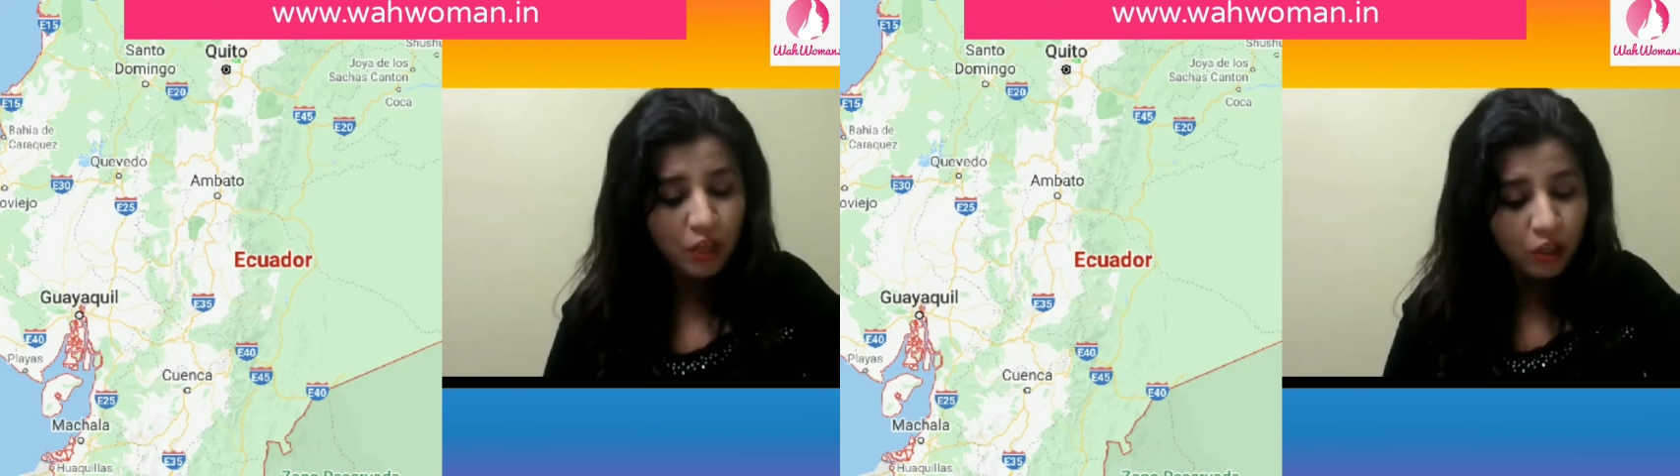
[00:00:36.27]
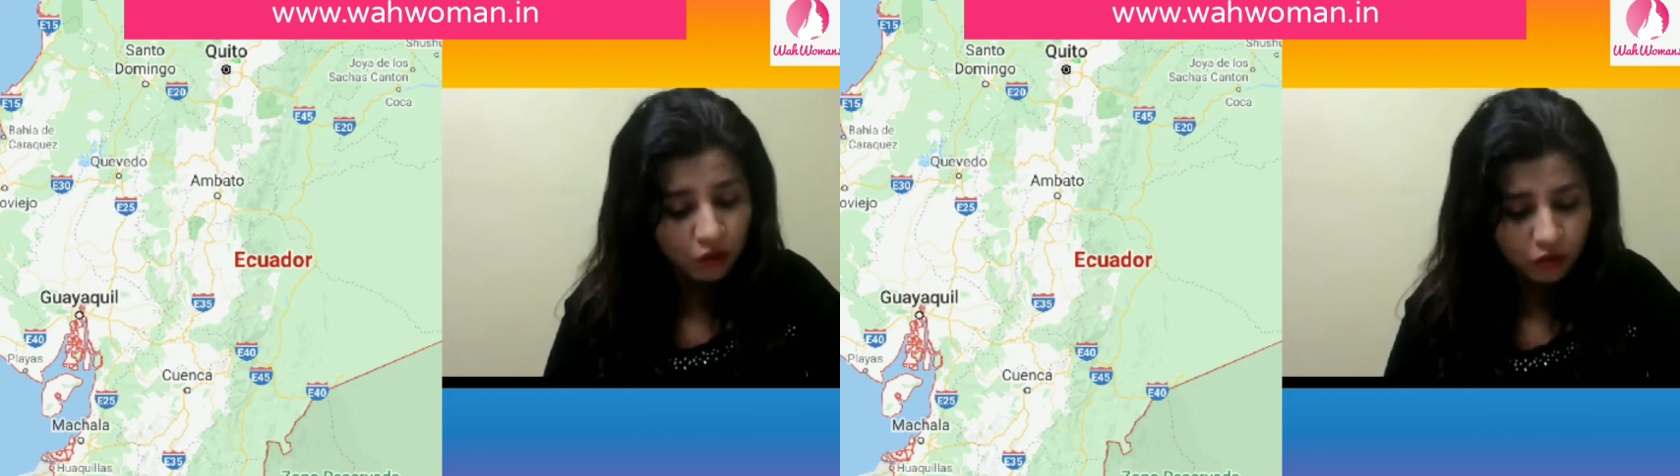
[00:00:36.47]

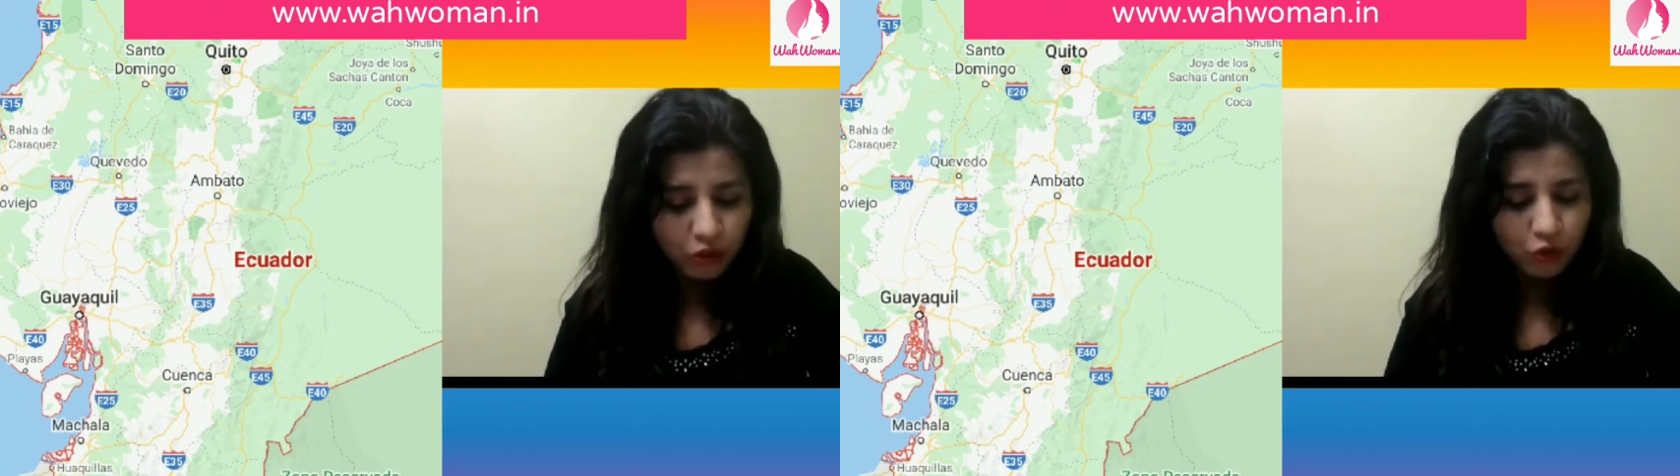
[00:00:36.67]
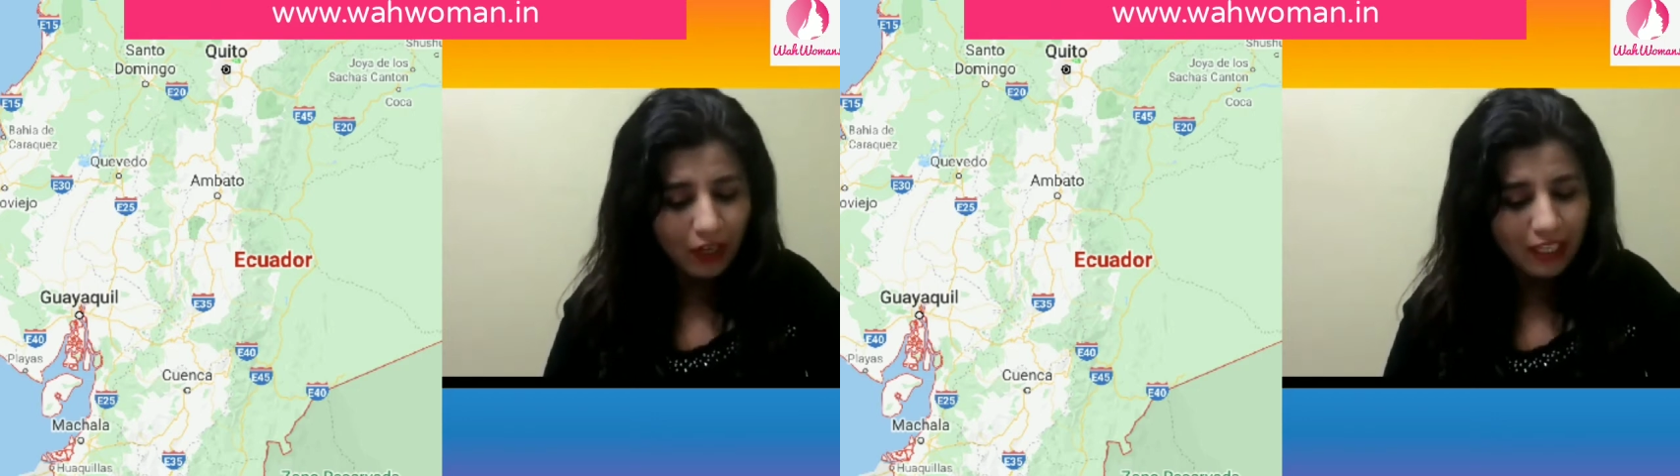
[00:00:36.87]
So
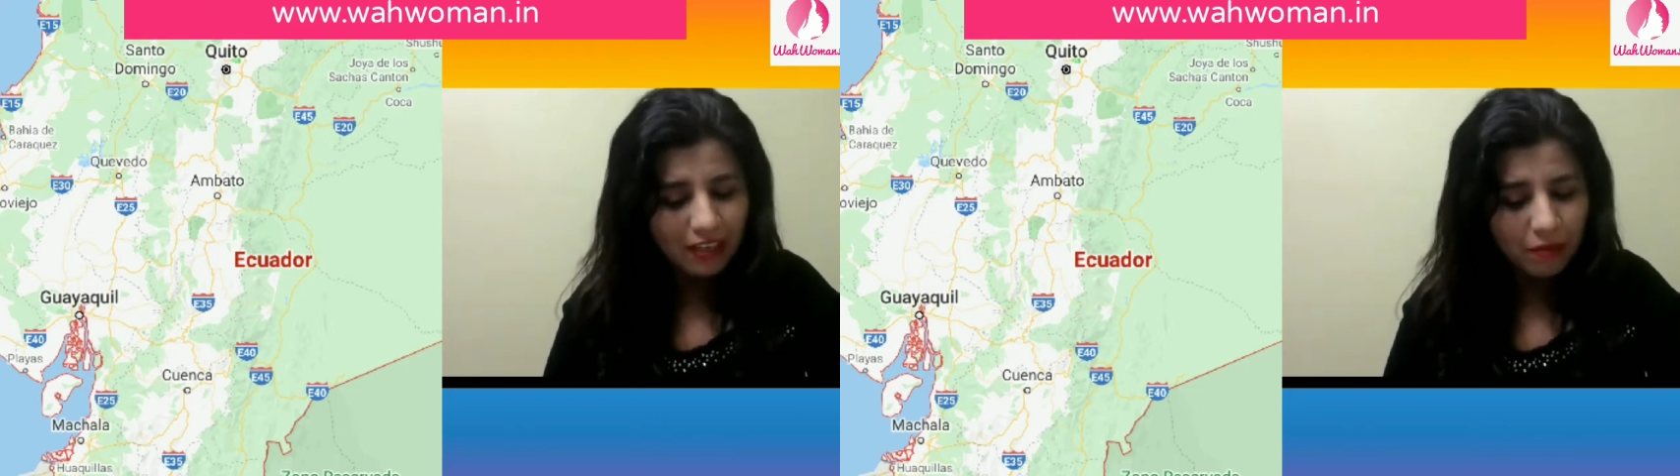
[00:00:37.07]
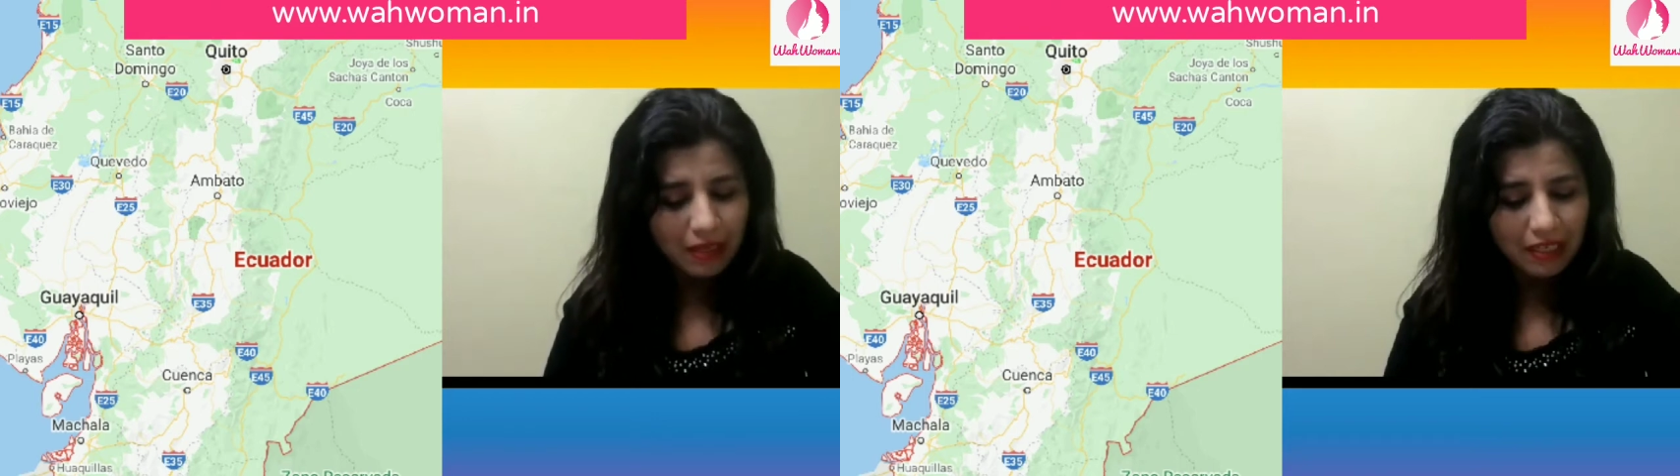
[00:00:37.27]
joining
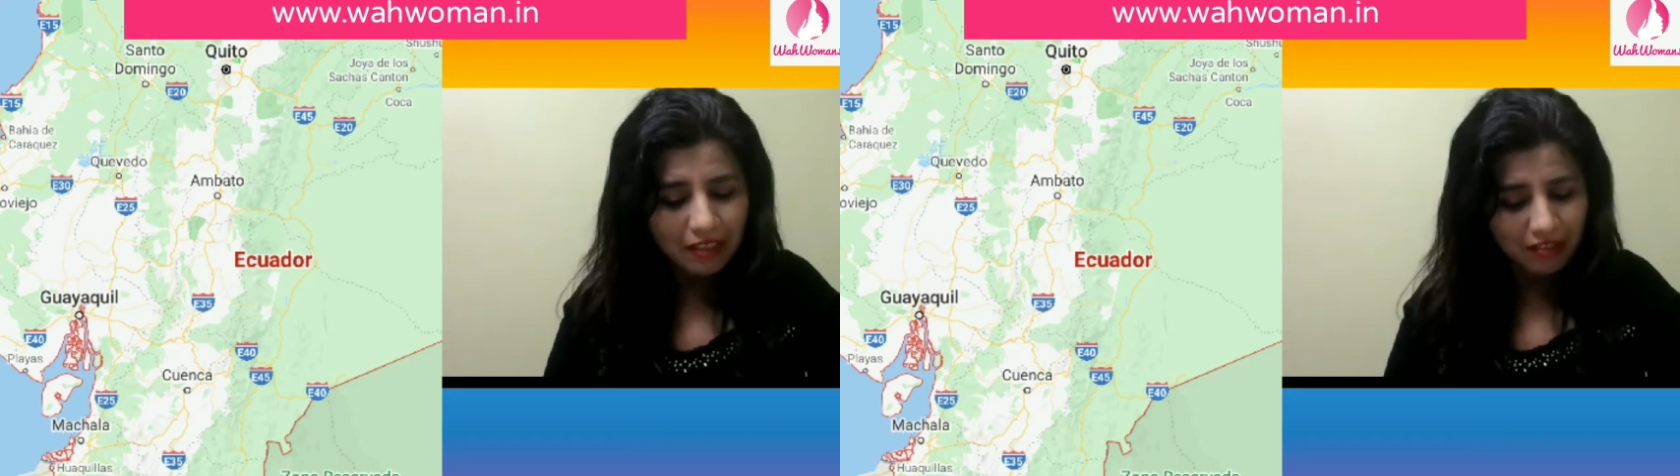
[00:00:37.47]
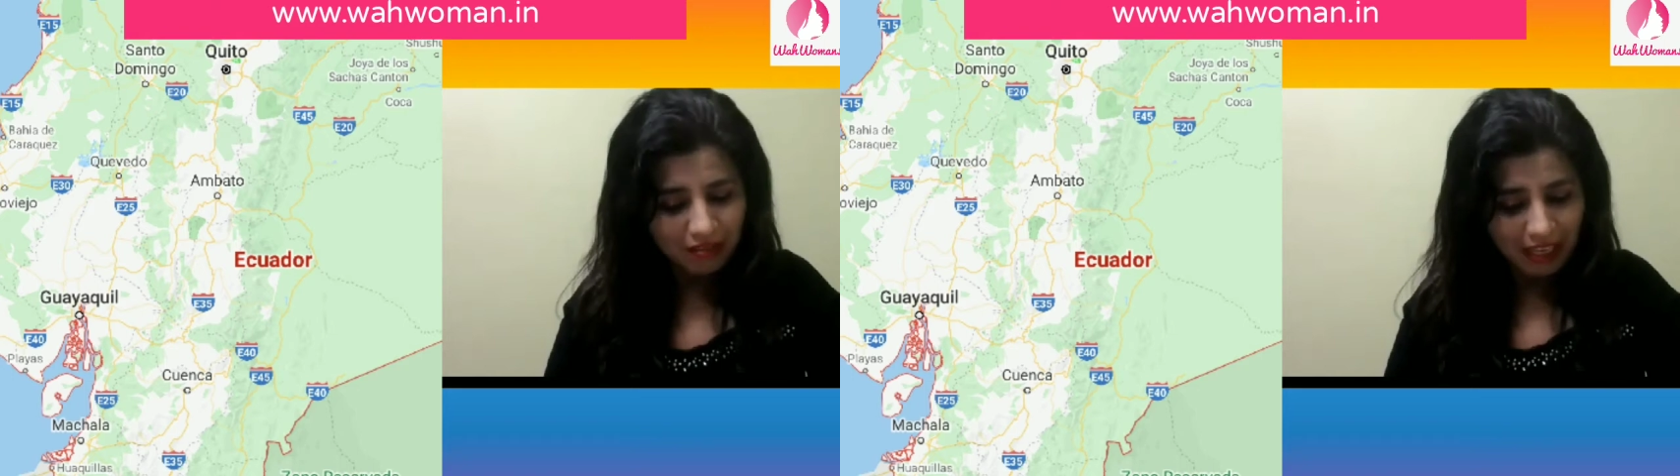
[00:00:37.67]
me,
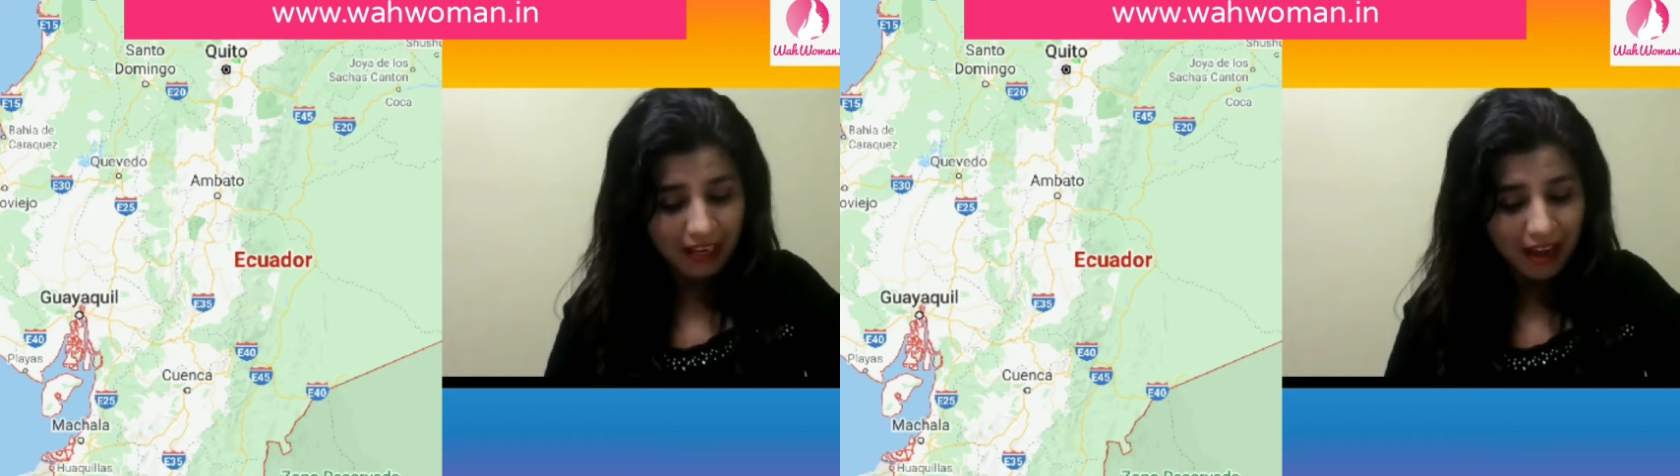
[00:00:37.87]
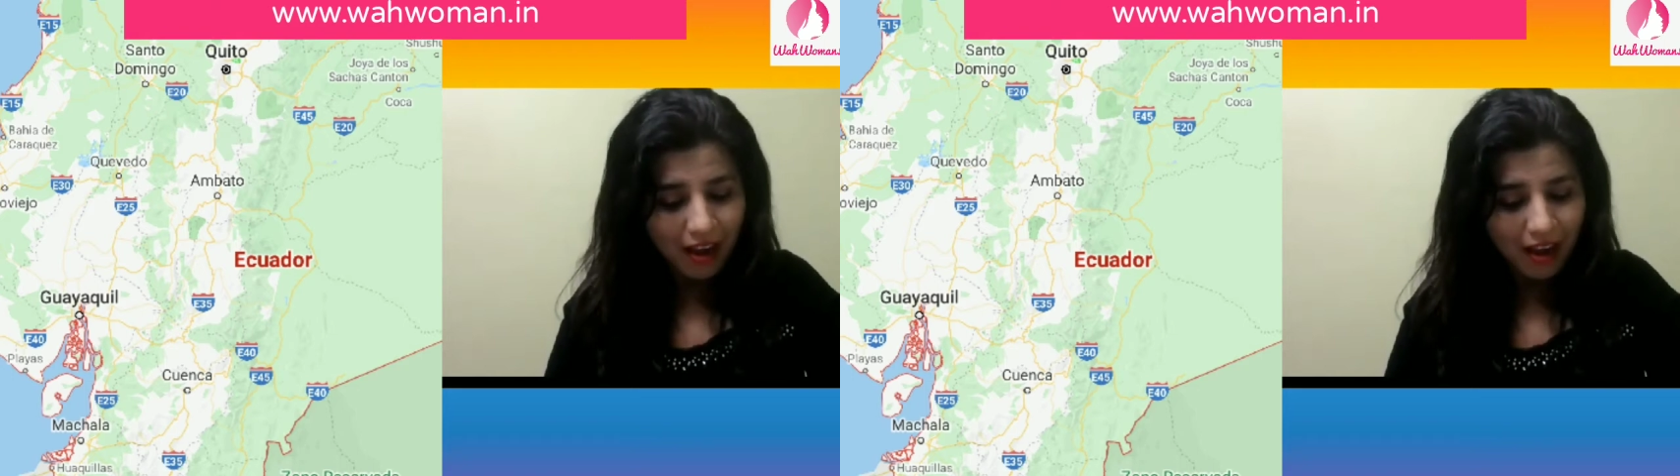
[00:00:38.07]
Cristina